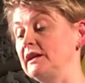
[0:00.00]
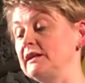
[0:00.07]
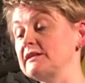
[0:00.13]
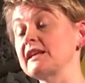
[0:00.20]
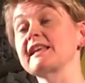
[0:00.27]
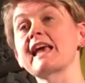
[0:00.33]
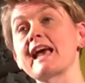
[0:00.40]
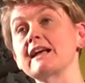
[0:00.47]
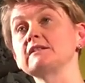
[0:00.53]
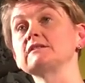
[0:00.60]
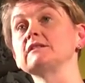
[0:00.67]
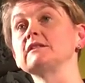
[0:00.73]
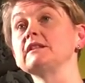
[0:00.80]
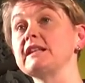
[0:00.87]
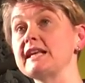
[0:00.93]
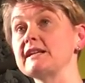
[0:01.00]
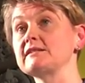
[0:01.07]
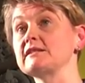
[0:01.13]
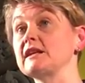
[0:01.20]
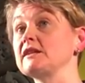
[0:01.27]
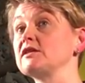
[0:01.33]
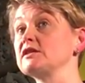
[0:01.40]
is a candle
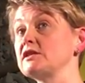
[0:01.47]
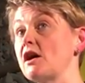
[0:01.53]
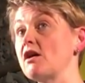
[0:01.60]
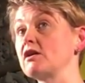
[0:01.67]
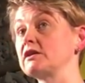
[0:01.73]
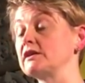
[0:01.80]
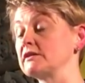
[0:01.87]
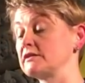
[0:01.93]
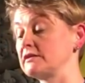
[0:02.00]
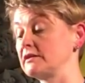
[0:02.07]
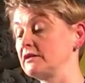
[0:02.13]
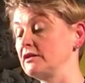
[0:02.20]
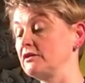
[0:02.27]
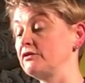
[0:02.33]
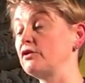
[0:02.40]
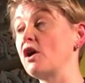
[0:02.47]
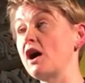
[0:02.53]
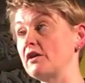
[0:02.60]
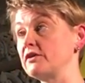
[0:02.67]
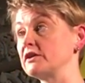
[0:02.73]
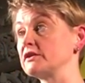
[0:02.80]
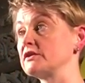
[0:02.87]
lit in the darkness for
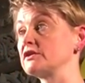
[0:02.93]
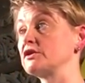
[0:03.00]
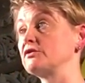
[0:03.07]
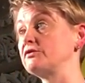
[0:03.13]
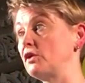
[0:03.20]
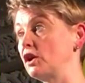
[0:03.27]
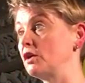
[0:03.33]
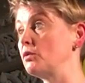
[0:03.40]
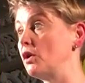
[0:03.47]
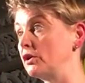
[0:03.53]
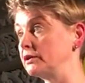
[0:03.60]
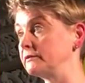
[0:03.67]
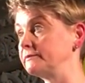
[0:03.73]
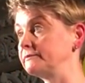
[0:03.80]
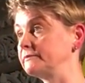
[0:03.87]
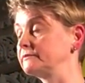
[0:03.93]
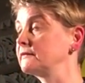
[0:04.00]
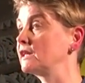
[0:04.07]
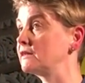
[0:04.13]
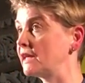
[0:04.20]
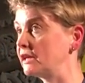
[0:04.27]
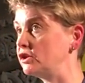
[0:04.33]
others to follow on.
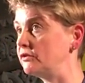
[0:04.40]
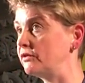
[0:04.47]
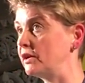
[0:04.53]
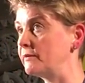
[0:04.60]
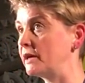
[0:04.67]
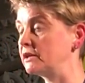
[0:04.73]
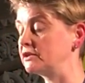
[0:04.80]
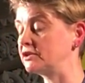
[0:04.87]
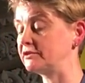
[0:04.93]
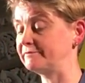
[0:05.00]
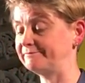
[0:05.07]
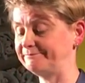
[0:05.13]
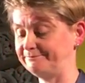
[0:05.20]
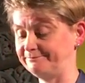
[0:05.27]
Thank you very much.